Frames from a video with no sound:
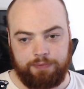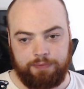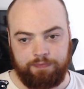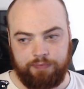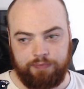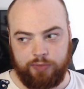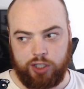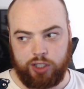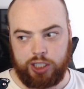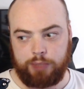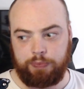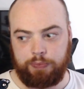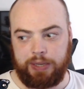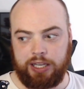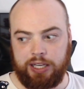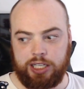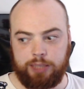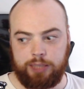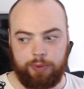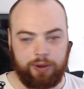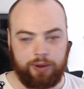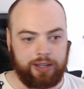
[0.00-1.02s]

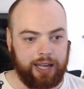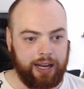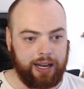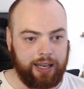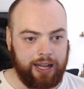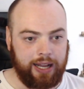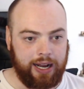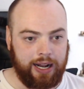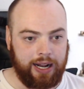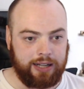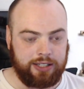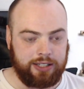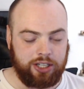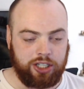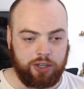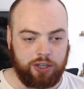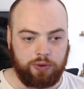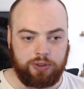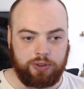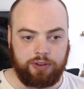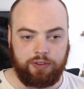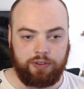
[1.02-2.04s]
speech about dying at the hands of
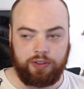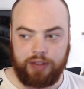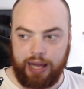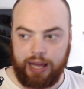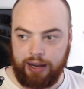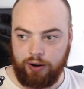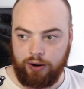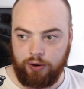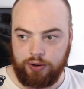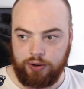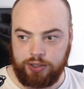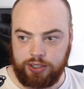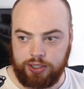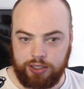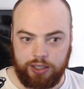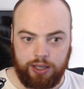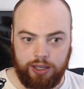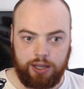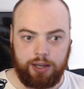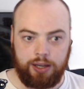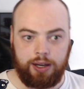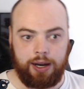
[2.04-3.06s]
children of Thanos,
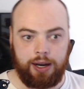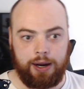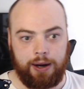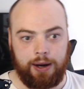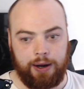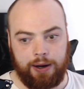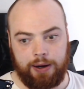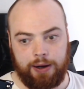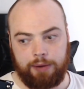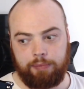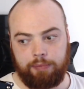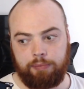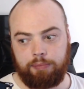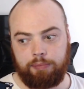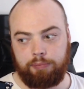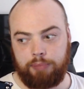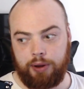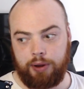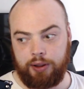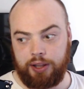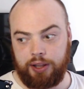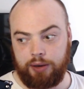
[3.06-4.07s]

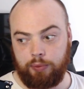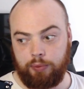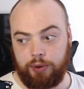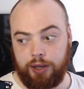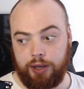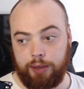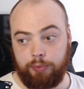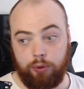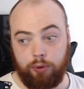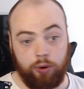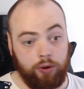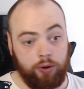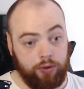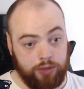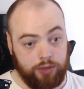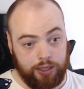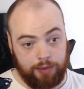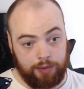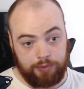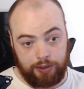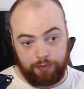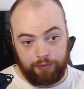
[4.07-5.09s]
but then one of the portals
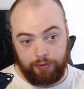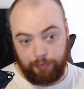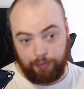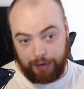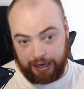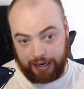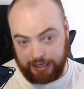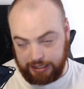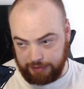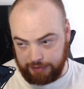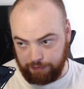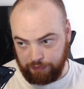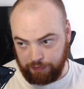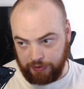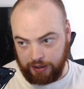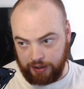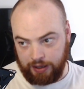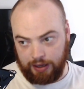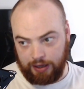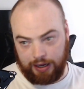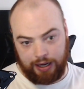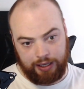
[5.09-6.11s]
comes up from behind him,
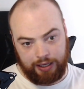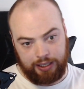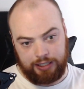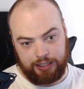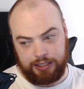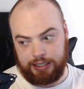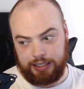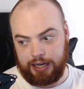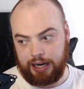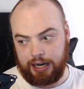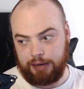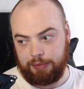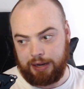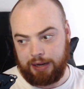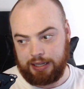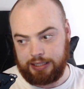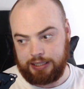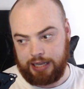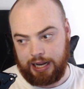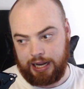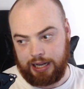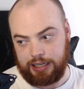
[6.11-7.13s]
and you see Iron
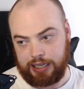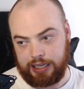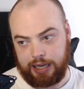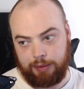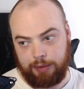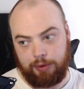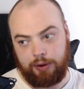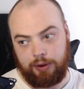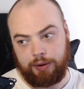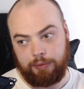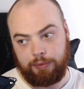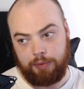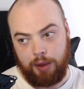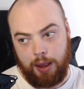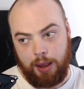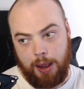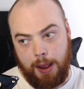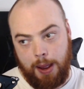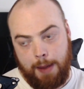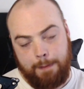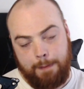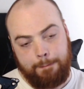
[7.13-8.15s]
Man's hand come out and
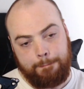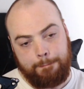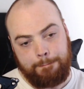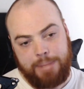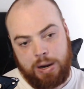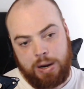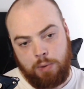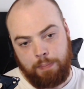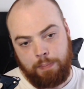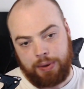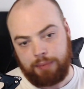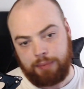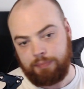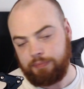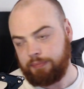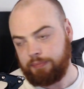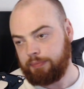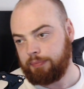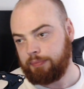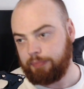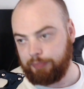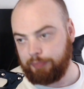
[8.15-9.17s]

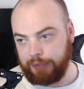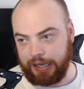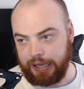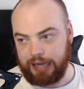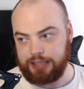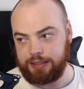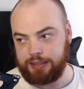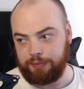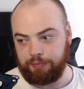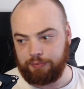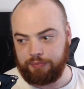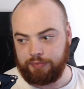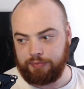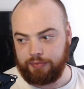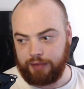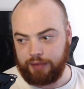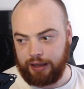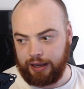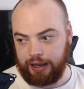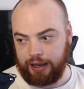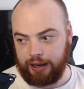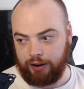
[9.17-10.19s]
blast him,
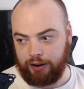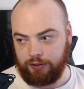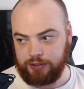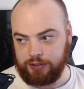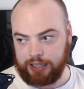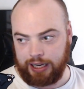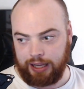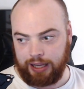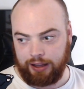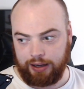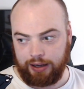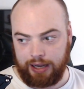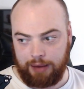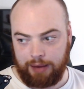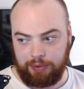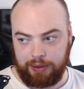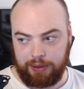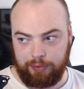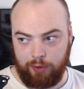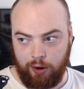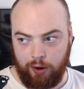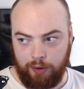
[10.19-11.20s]
obviously killing Ebony
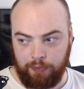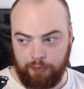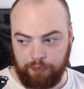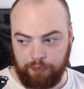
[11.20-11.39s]
Maw.